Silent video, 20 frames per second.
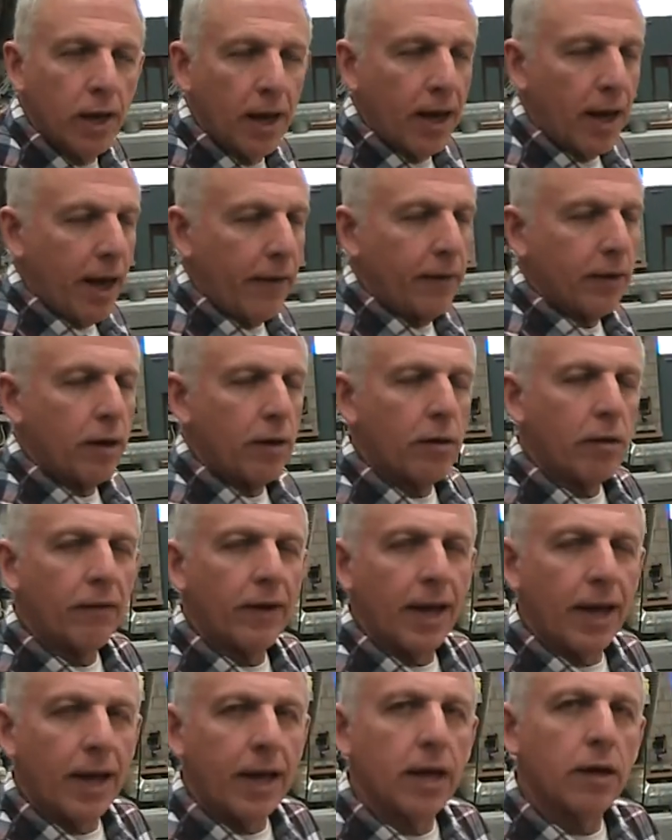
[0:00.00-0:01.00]
Ever hear of a
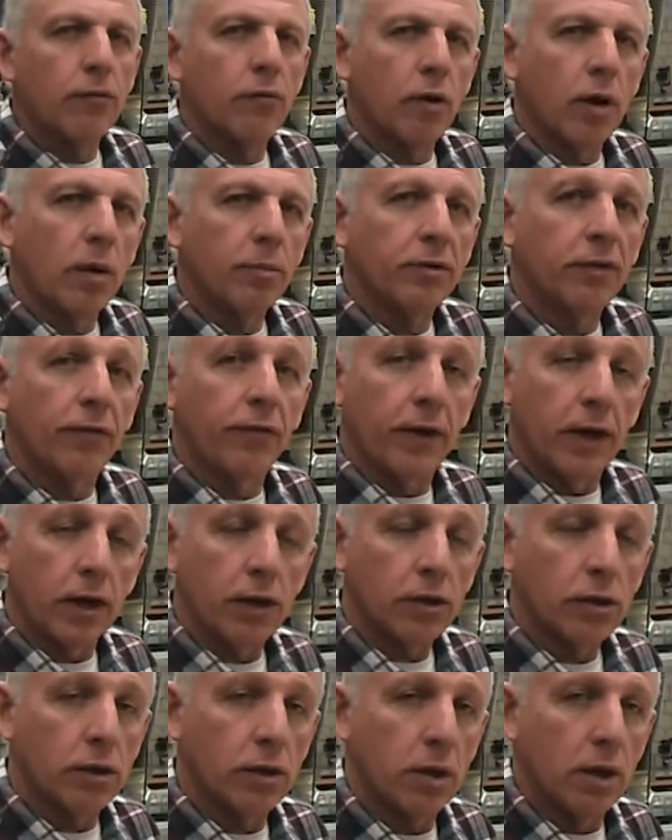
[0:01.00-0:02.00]
hand-rubbed
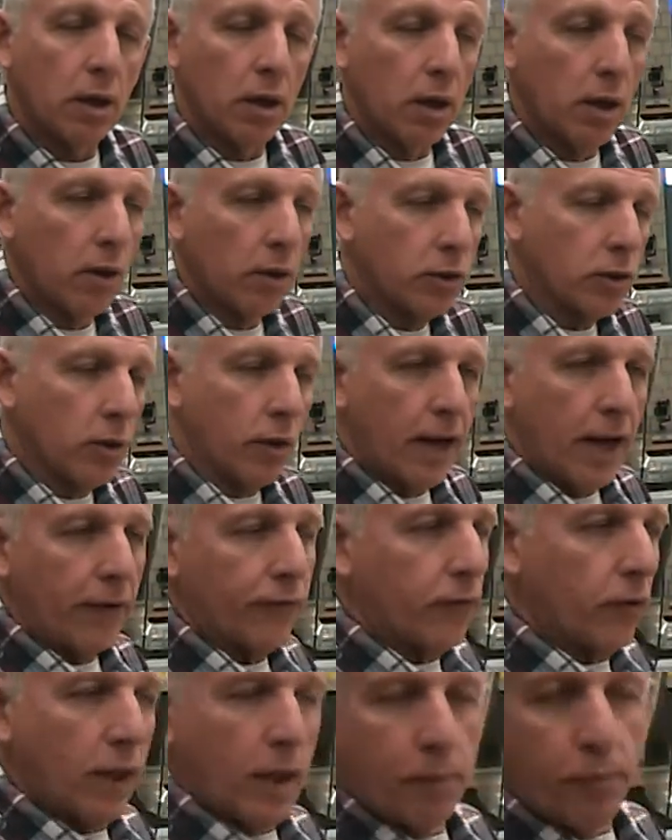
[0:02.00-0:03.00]
finish? So
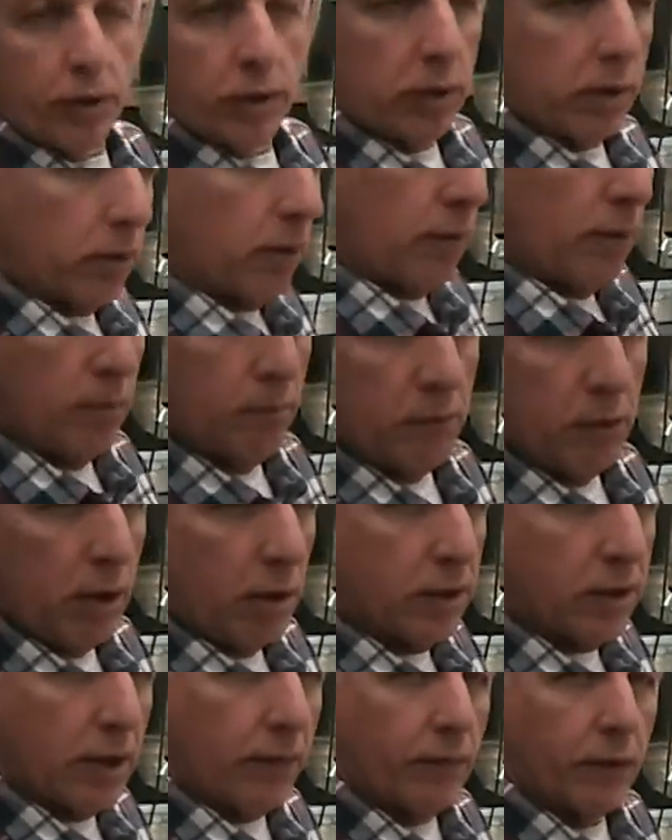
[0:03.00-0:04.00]
after they put
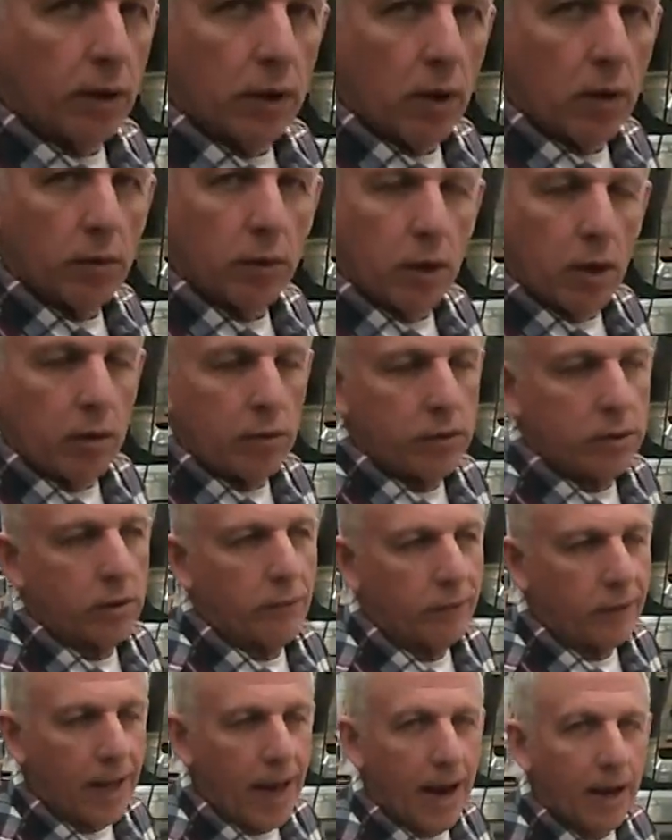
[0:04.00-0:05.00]
several coats
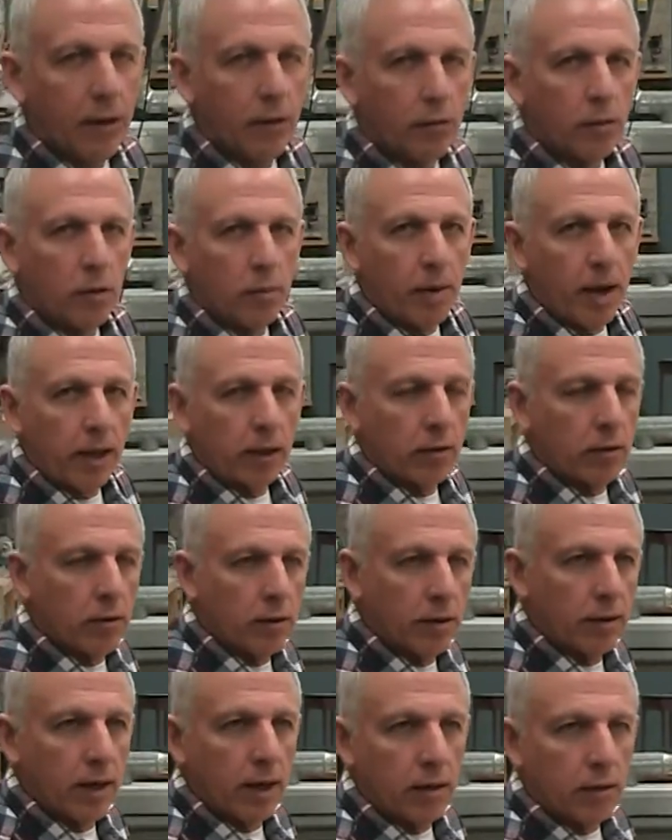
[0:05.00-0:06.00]
of lacquer or
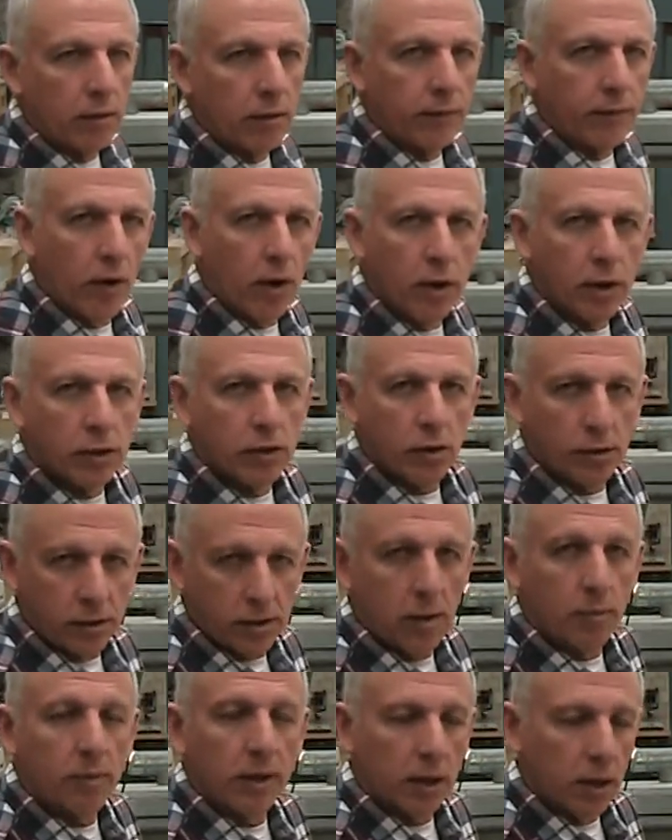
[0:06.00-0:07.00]
polyurethane or varnish or
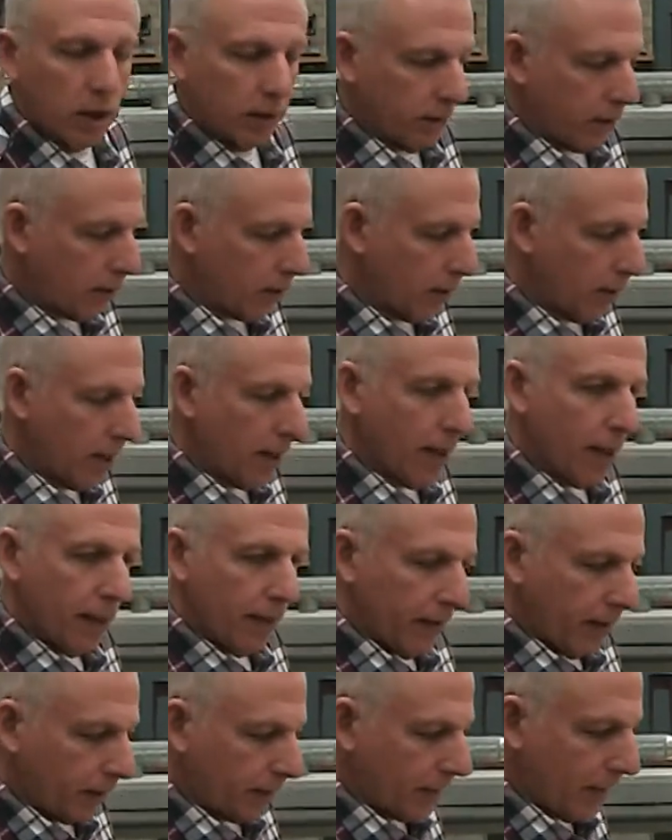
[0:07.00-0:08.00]
something on there,
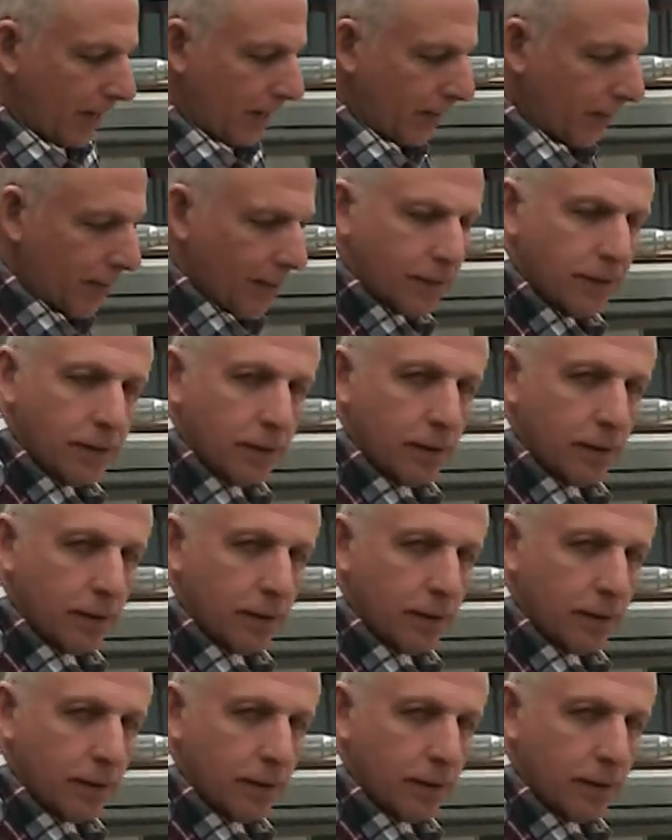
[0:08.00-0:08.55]
they'll take this